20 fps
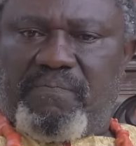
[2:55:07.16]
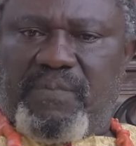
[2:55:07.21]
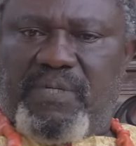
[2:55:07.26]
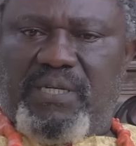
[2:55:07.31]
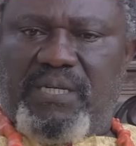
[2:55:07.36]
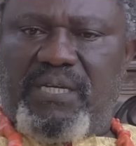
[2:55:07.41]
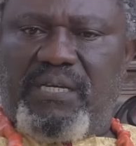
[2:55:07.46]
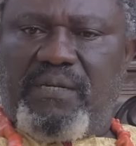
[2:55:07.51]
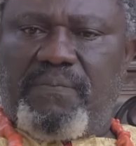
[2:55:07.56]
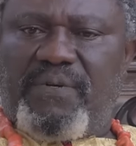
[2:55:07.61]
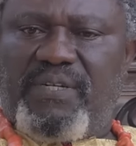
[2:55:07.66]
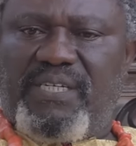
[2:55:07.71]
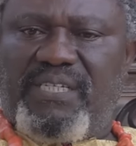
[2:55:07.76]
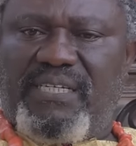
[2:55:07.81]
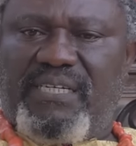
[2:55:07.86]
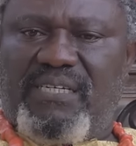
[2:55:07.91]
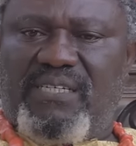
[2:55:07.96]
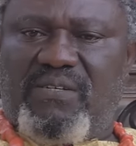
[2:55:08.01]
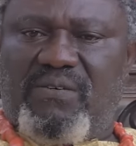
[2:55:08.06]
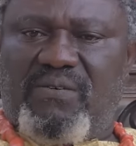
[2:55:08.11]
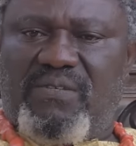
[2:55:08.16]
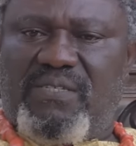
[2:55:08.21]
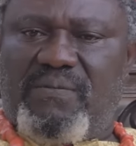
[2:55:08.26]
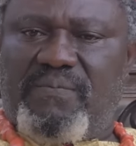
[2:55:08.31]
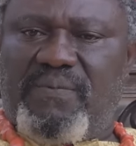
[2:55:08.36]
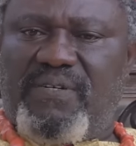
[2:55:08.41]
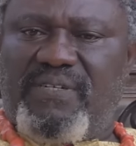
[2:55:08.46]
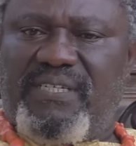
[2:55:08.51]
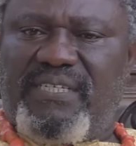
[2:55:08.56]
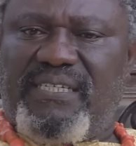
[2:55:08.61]
Anybody that talks
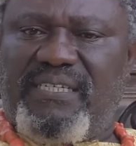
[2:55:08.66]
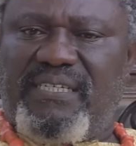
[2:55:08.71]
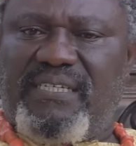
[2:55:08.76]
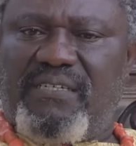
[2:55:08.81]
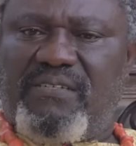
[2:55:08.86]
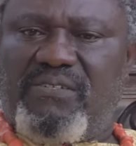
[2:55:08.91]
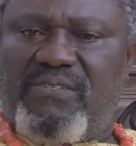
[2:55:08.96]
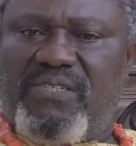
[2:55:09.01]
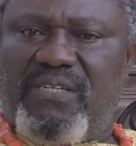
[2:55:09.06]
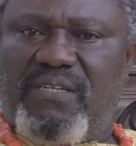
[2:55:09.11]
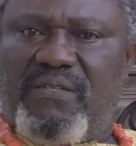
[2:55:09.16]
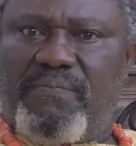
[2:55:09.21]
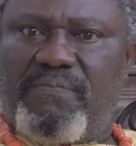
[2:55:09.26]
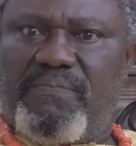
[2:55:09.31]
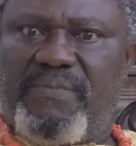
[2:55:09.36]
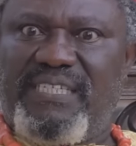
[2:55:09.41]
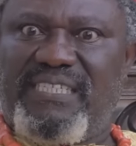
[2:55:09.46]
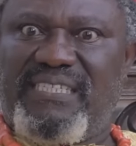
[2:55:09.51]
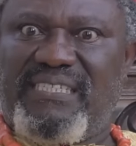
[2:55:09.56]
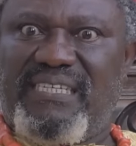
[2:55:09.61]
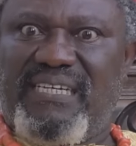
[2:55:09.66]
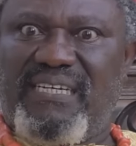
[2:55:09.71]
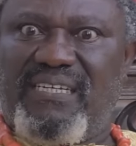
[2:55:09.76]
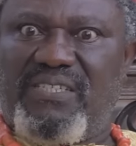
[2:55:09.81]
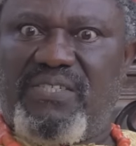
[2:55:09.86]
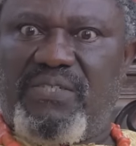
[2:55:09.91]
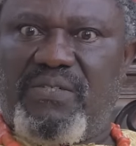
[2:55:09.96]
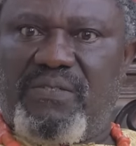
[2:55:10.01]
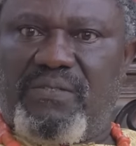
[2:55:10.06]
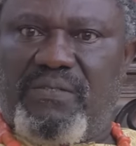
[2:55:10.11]
about it again shall be
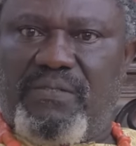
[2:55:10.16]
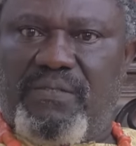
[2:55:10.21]
sanctioned.